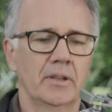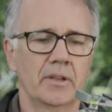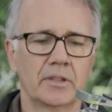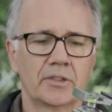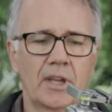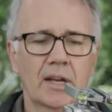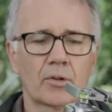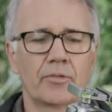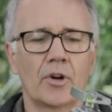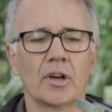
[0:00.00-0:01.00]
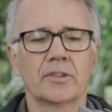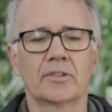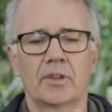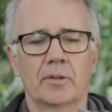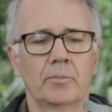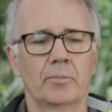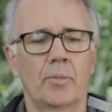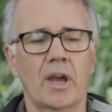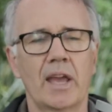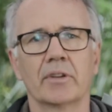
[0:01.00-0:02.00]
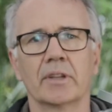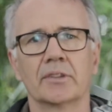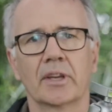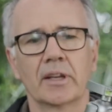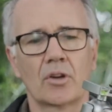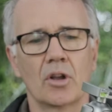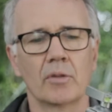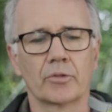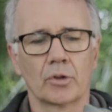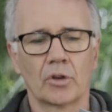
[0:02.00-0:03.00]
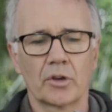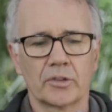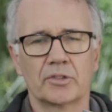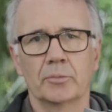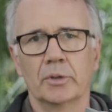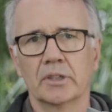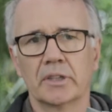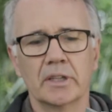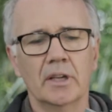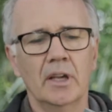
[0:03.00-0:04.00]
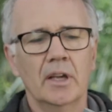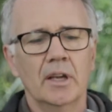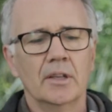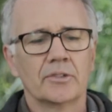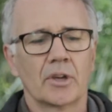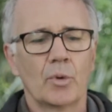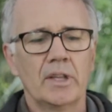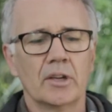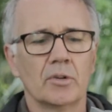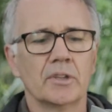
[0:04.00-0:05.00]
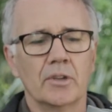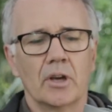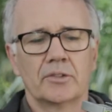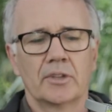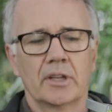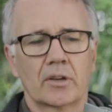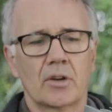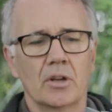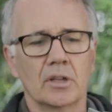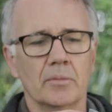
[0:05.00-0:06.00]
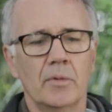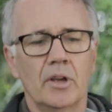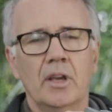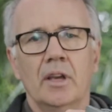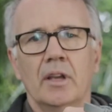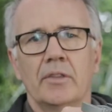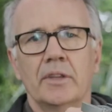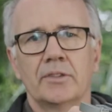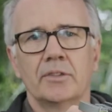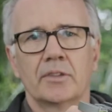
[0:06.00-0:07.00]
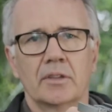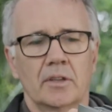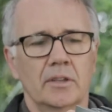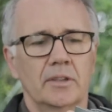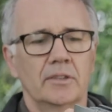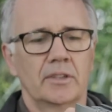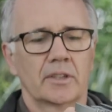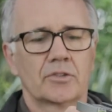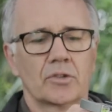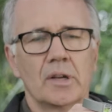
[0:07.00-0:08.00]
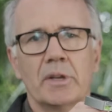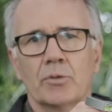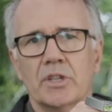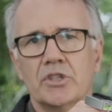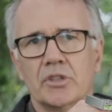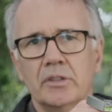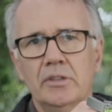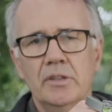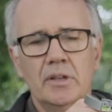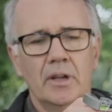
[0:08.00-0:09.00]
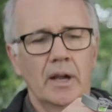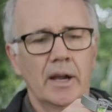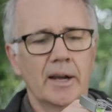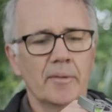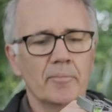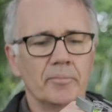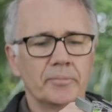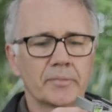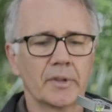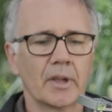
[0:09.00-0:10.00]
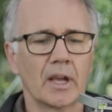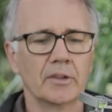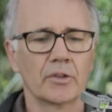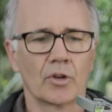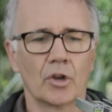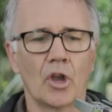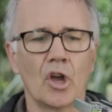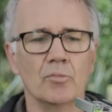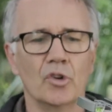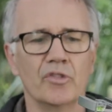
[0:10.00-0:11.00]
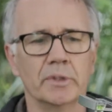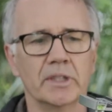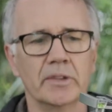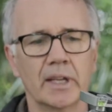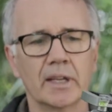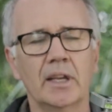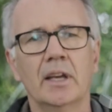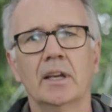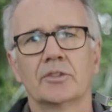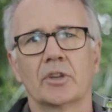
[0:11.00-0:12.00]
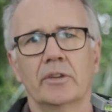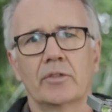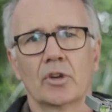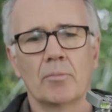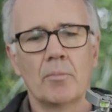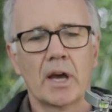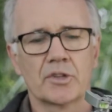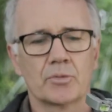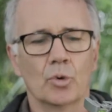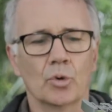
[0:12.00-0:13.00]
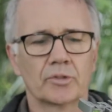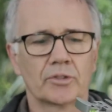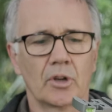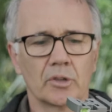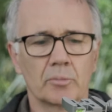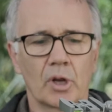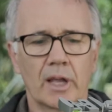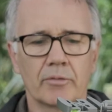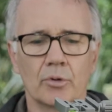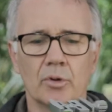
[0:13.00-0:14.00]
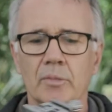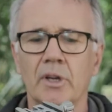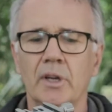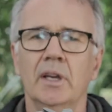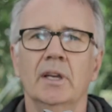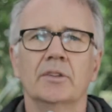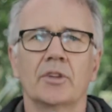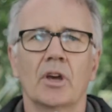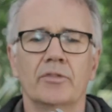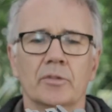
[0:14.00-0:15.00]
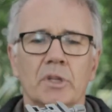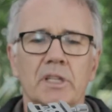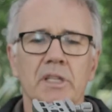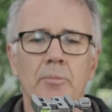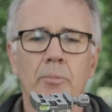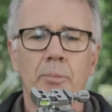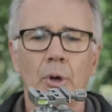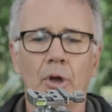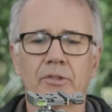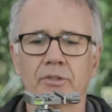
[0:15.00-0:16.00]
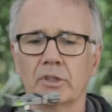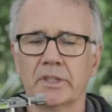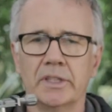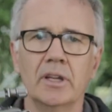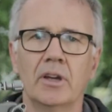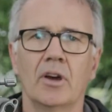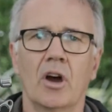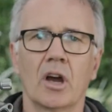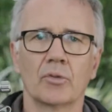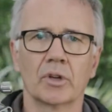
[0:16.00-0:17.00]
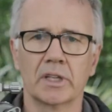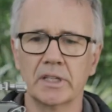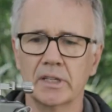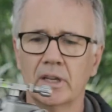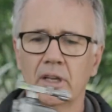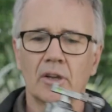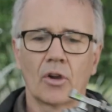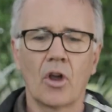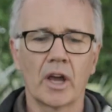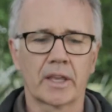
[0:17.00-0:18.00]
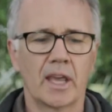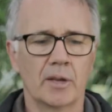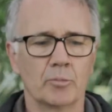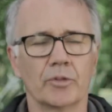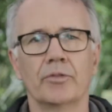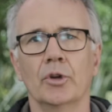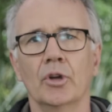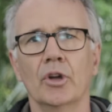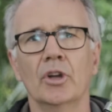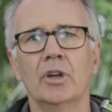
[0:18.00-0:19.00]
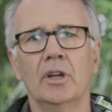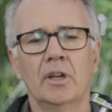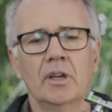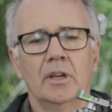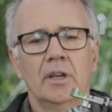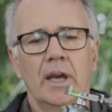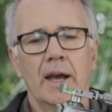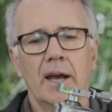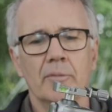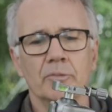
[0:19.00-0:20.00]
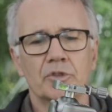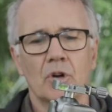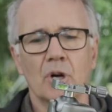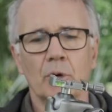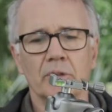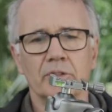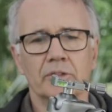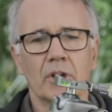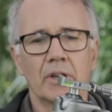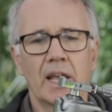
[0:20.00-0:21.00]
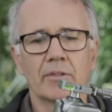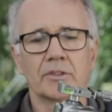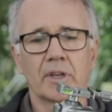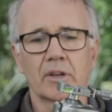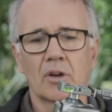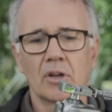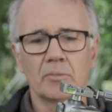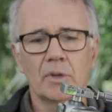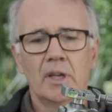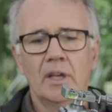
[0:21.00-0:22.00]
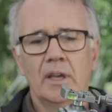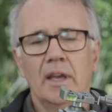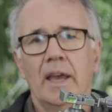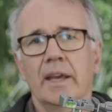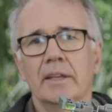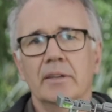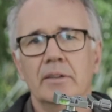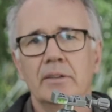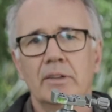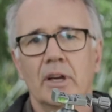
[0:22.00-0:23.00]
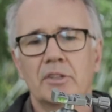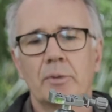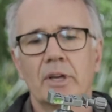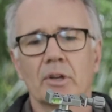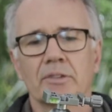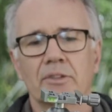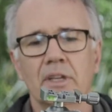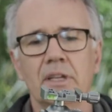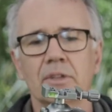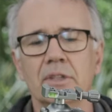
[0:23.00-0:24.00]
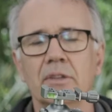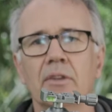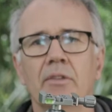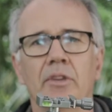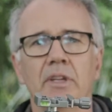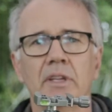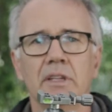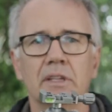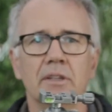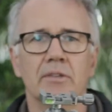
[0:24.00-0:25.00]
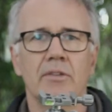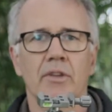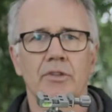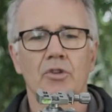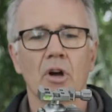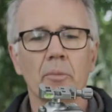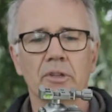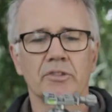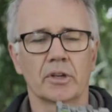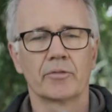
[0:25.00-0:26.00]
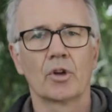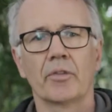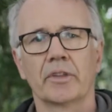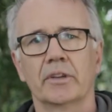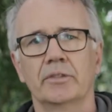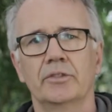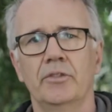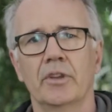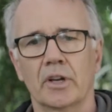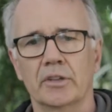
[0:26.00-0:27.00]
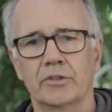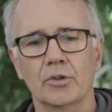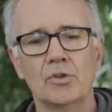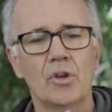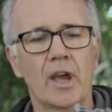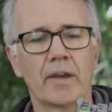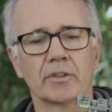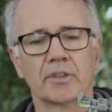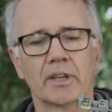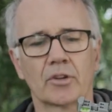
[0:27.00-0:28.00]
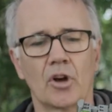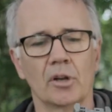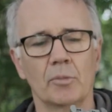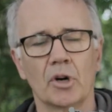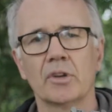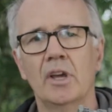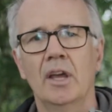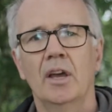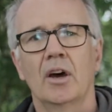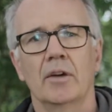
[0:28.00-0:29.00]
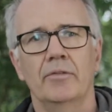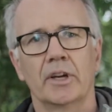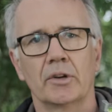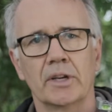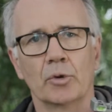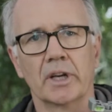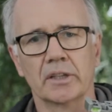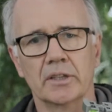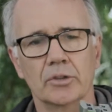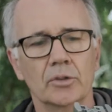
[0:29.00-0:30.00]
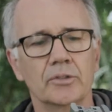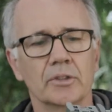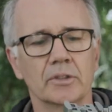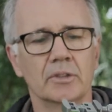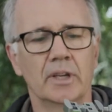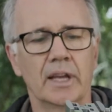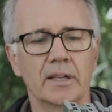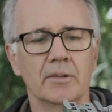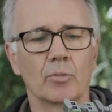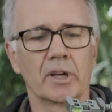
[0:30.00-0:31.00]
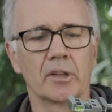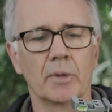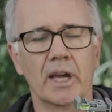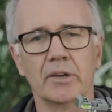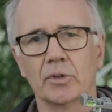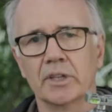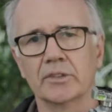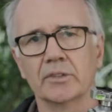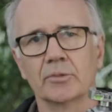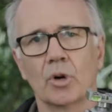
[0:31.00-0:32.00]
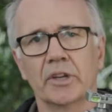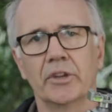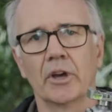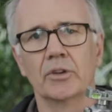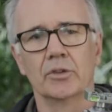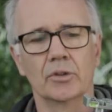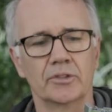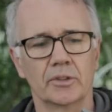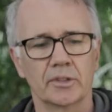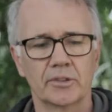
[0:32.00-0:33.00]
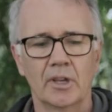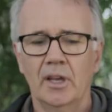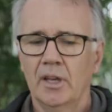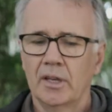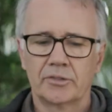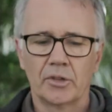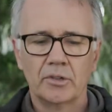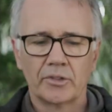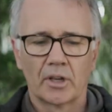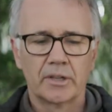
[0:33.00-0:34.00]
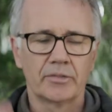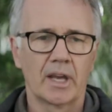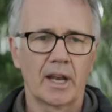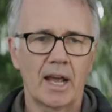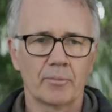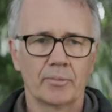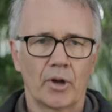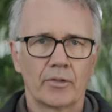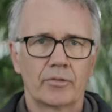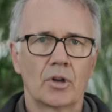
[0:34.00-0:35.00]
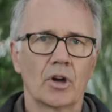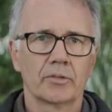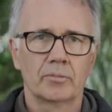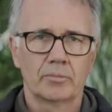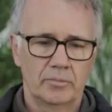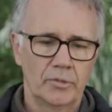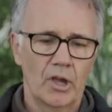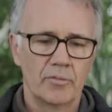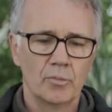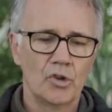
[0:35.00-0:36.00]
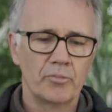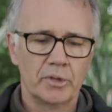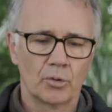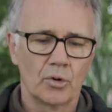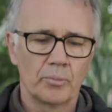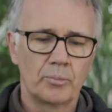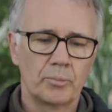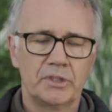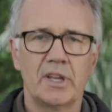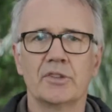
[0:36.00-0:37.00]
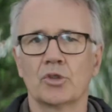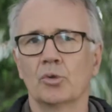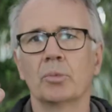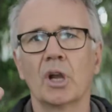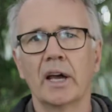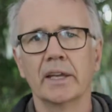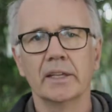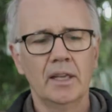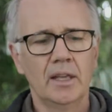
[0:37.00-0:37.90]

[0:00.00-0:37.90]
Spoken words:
you sacrifice by having the center column for a lot of stability. So when there is no center column, this is extremely rigid, and you've got no movement in there, so you've got a much more solid platform. So for me personally, I really like and prefer tripods that don't have a center column. And to be honest, even the tripods that I've got that I do have a center column on, I very rarely use it. And one of the main reasons why I don't use it is as soon as I lift that up, I've got no movement or potential play